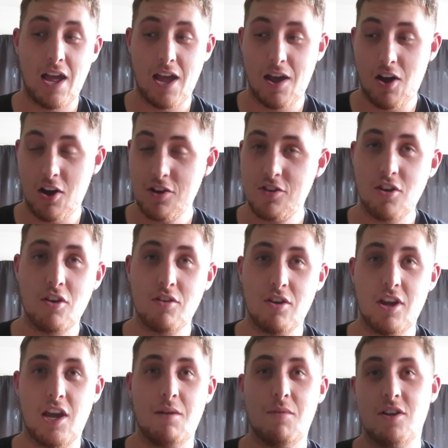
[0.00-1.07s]
uh, I don't
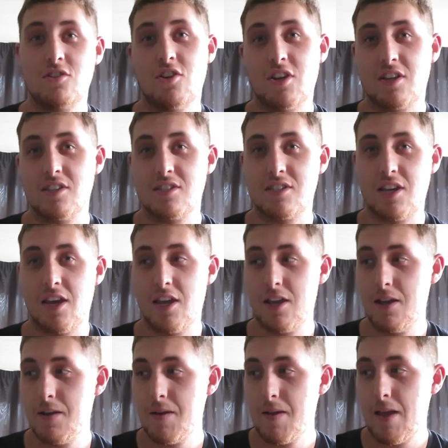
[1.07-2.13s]
know how much I can
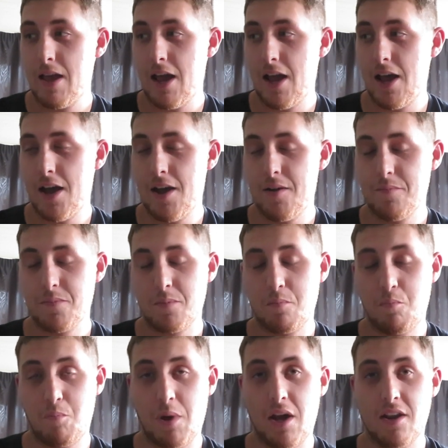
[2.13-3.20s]
say, um,
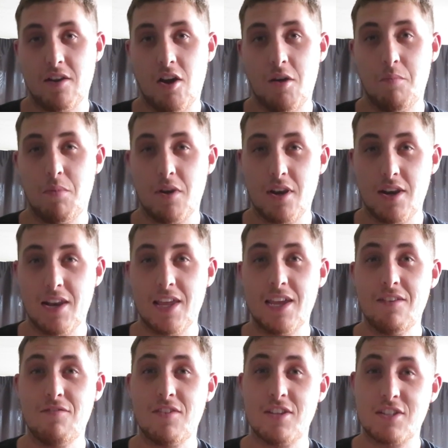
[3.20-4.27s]
but I
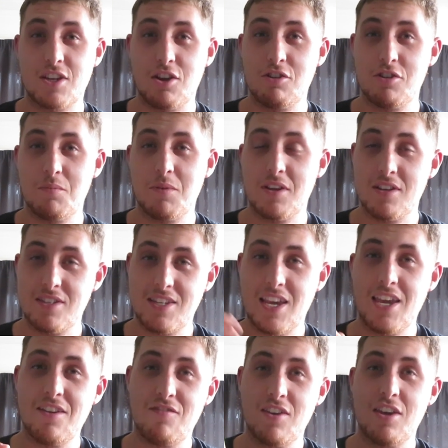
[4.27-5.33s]
believe there's going to be a
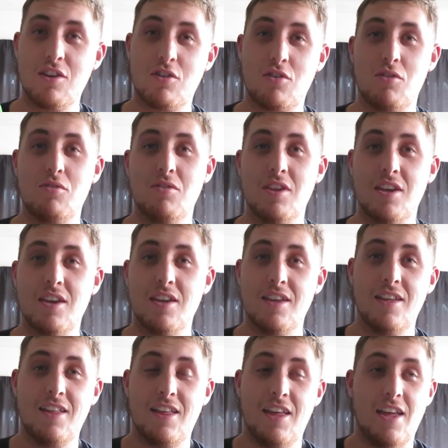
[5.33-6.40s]
T V crew there.
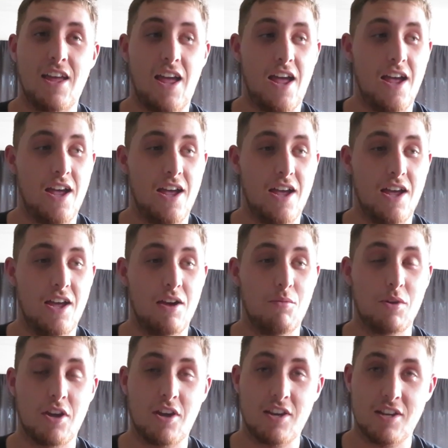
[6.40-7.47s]
Uh,
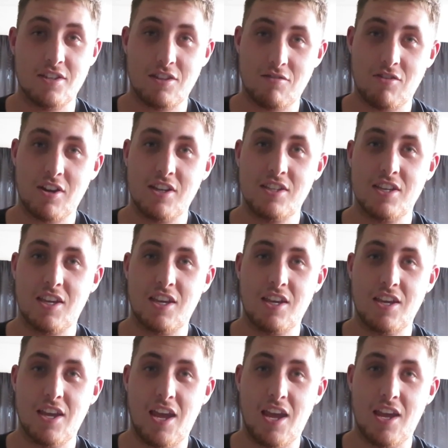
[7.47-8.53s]
we're going down to the
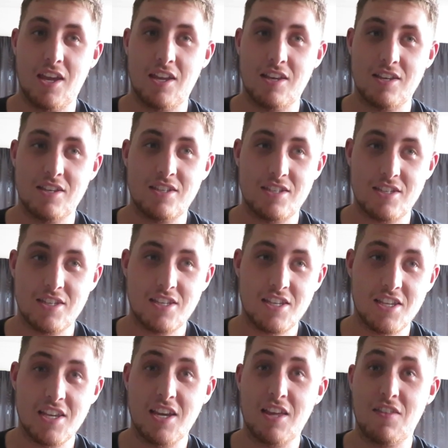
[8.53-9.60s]
Ringatiki, and
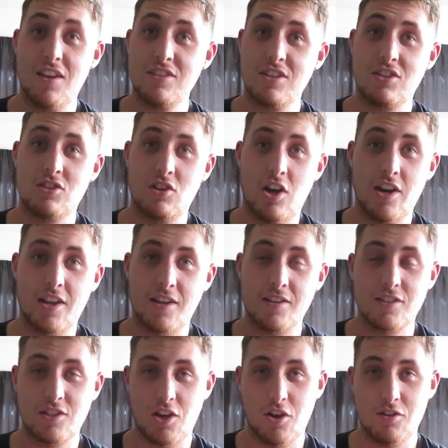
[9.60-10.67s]
yeah, that's exciting,
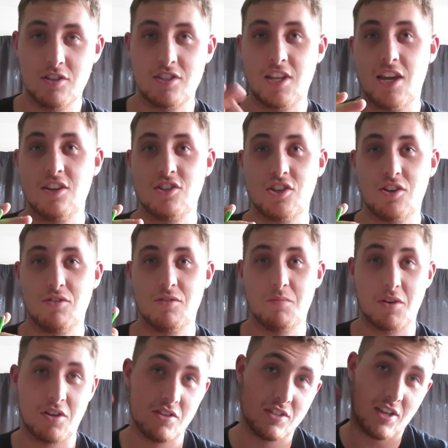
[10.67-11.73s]
so stay tuned
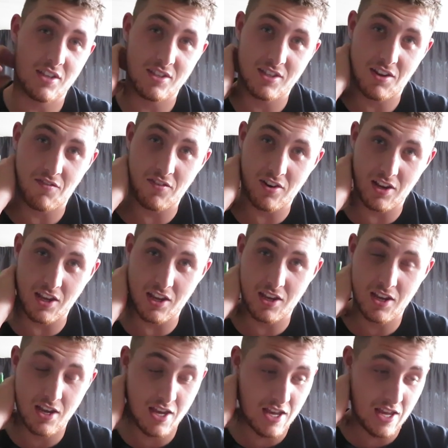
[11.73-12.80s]
because that's definitely